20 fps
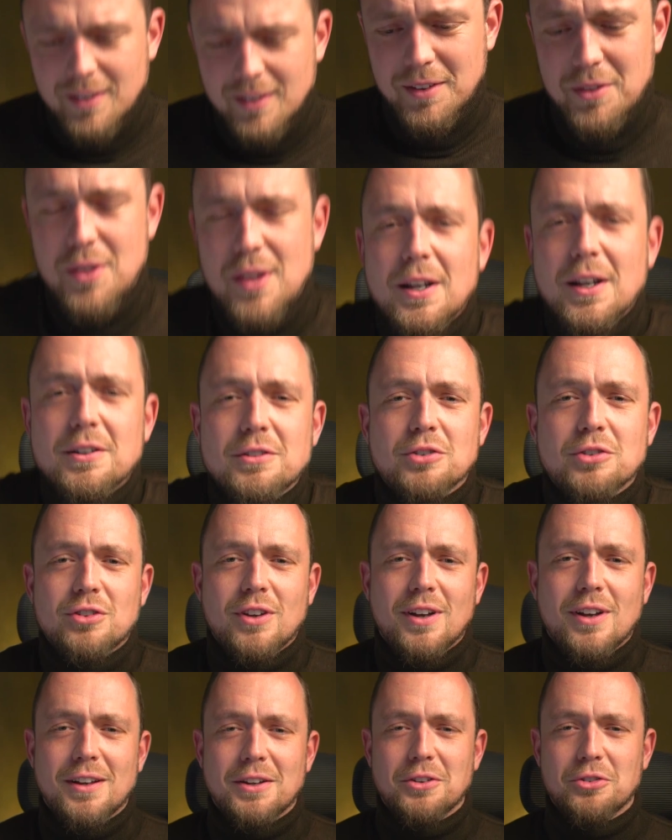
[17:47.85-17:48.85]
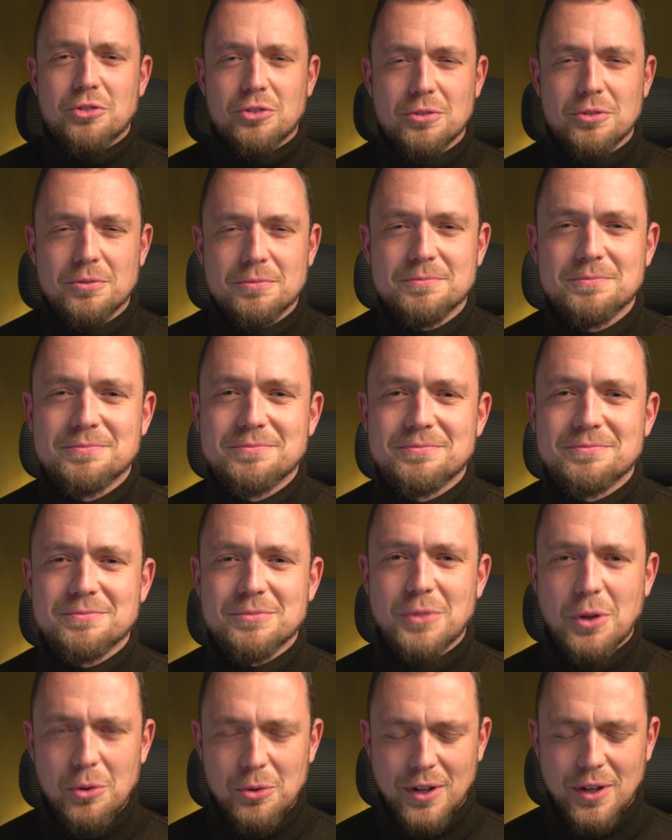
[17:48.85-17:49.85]
The exercise.
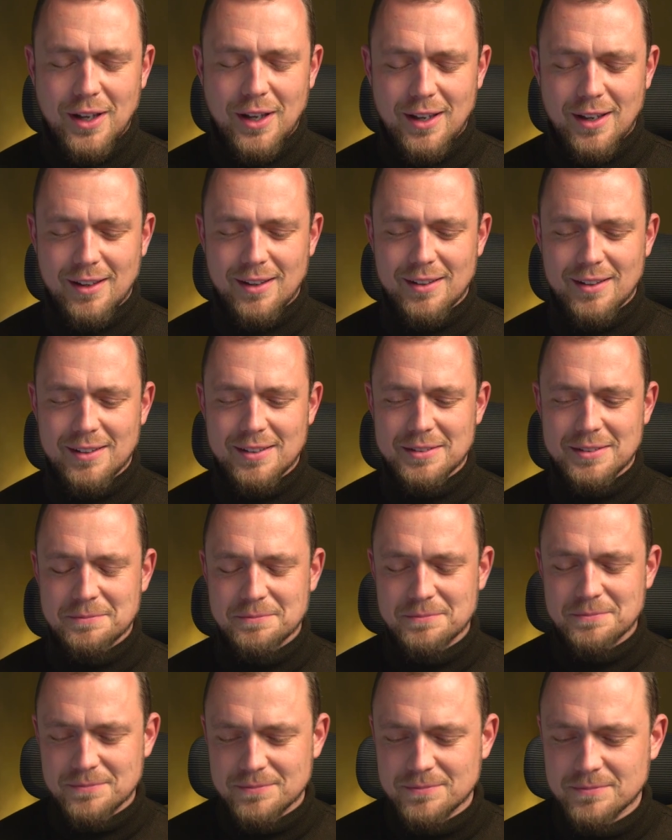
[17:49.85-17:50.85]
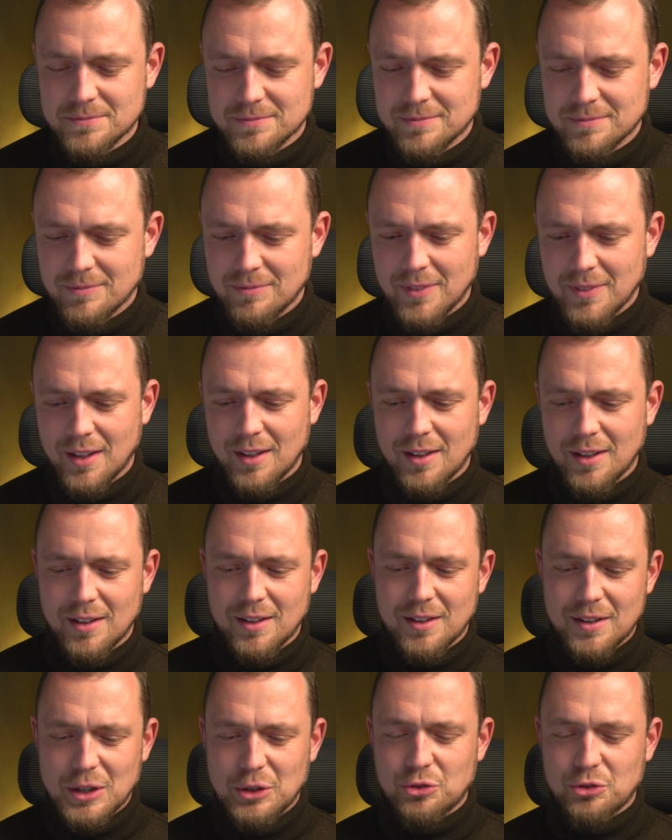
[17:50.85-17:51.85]
Okay.
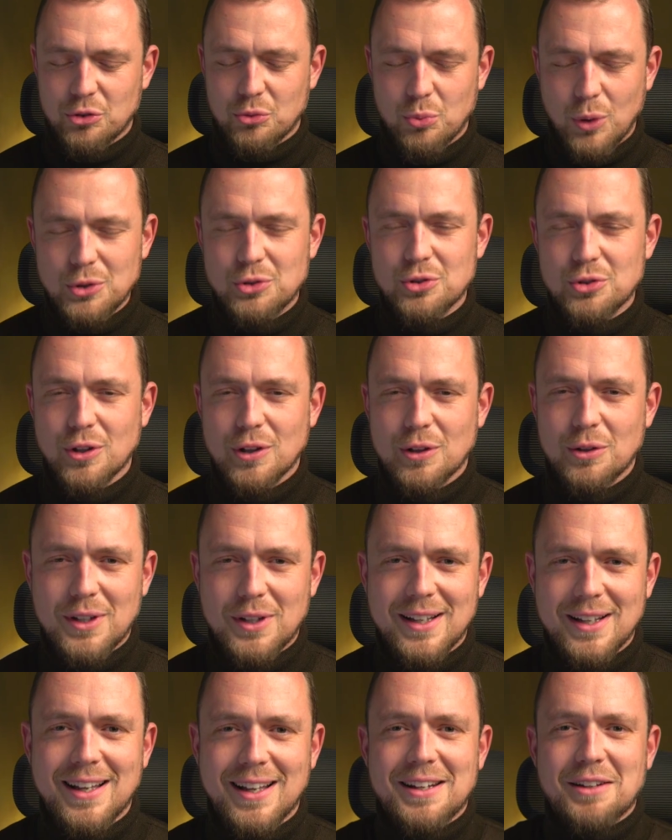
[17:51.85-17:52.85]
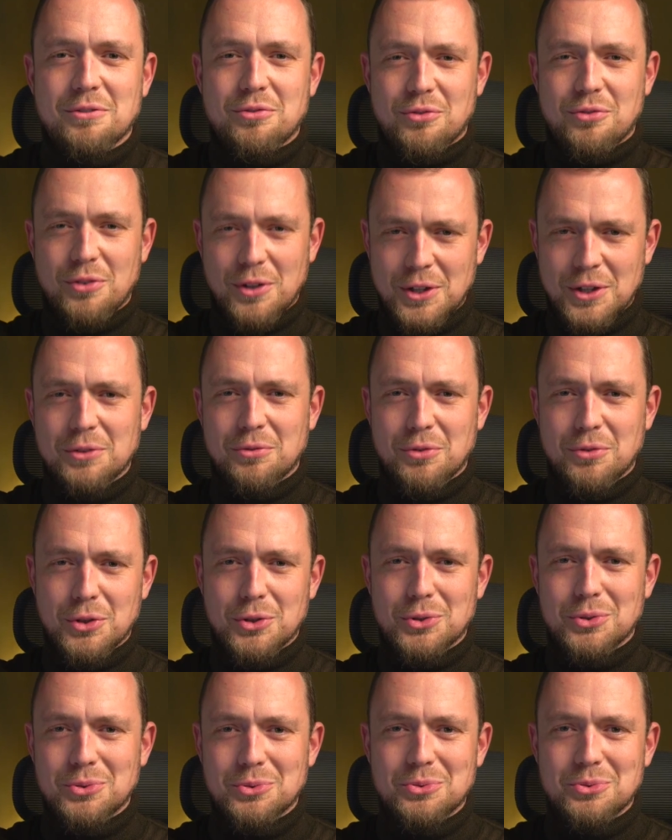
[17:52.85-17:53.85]
So what you're looking at in front of you
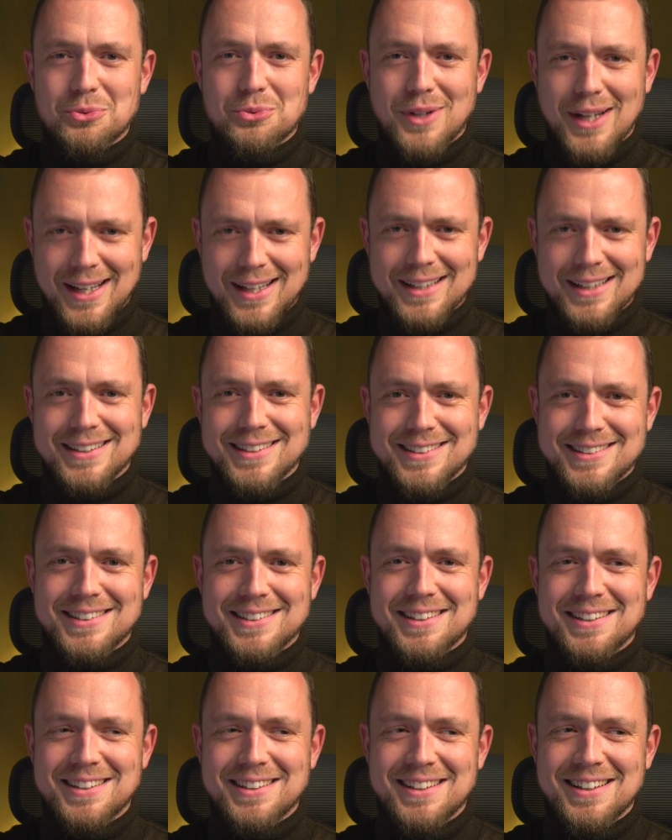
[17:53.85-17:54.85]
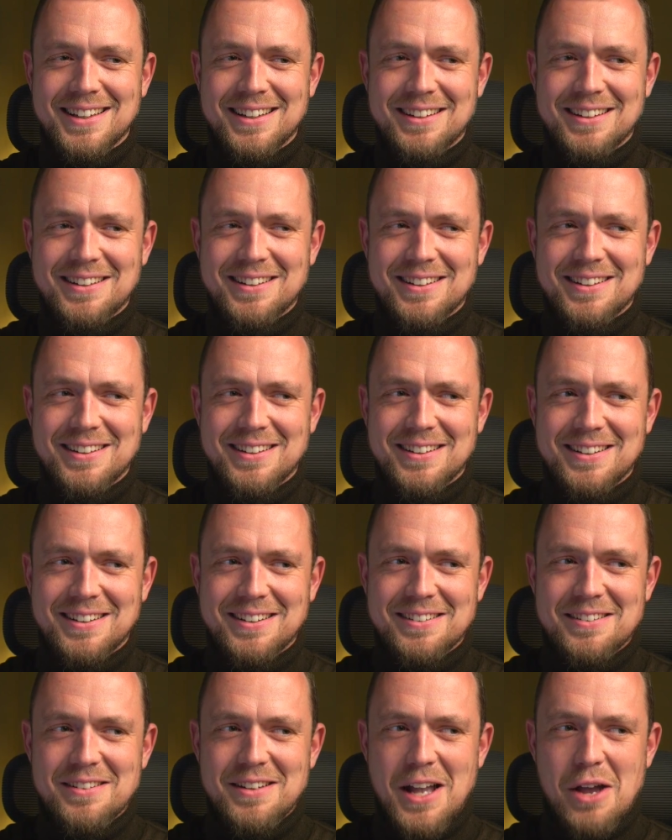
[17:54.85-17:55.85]
is
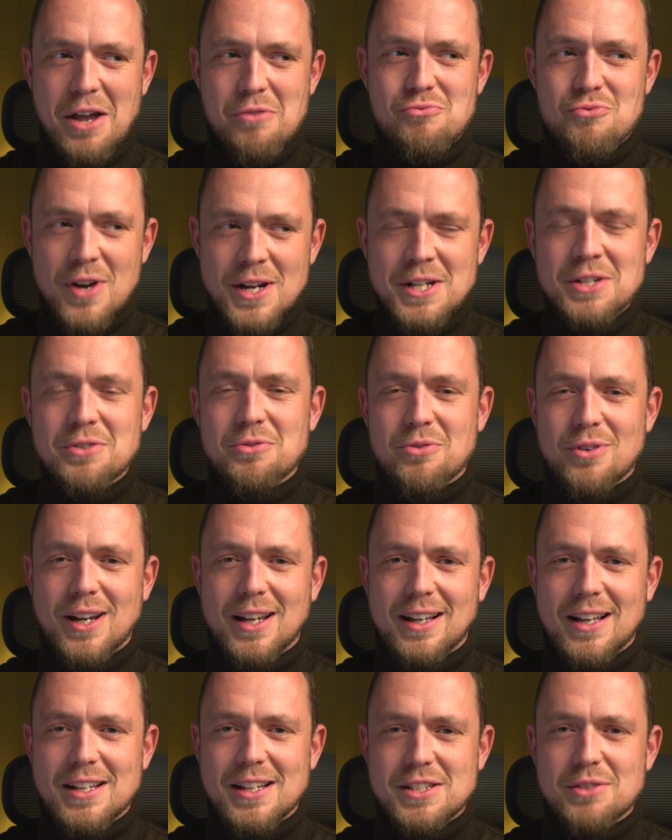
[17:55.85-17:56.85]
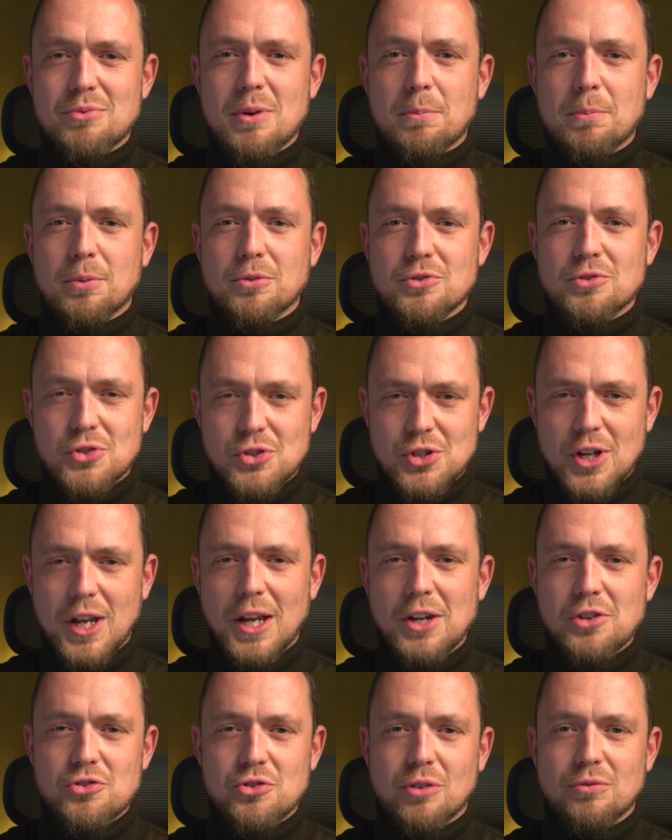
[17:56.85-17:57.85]
a rendering. It's a
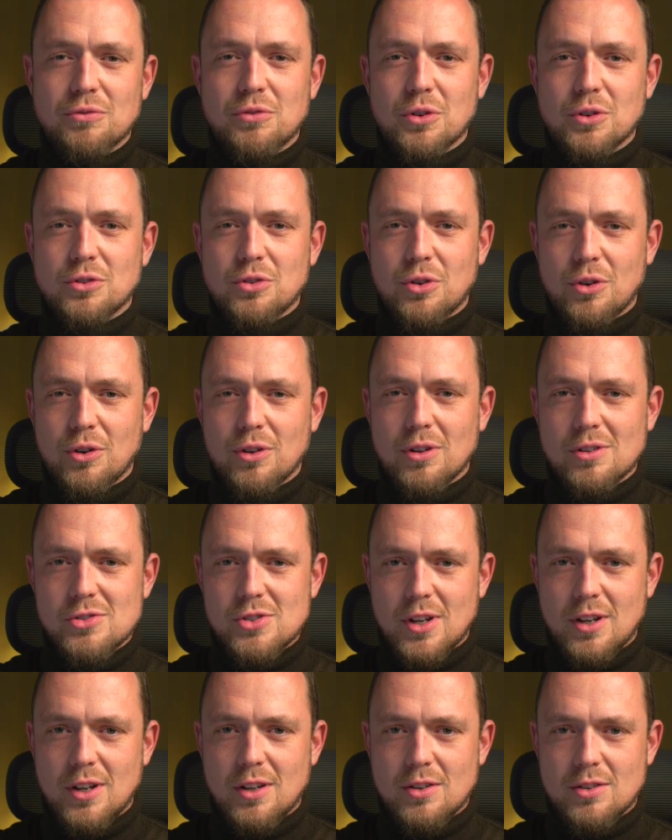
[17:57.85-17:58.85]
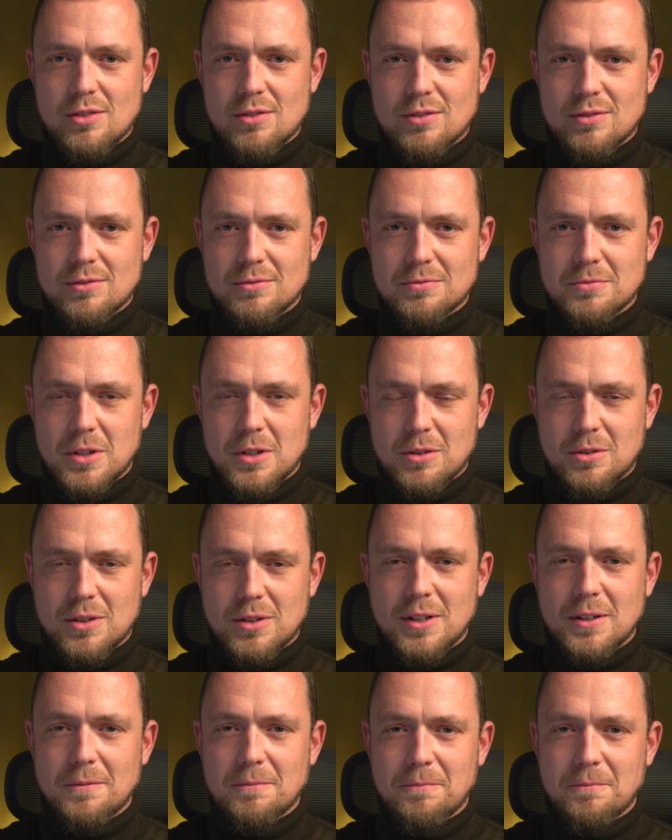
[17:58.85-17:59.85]
representation of your internal state.
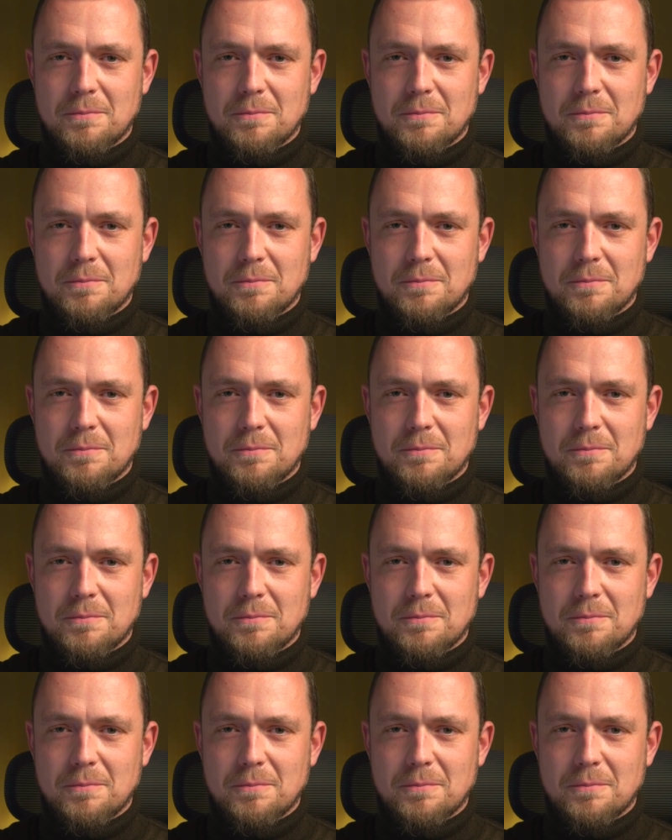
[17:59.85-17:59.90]
Okay.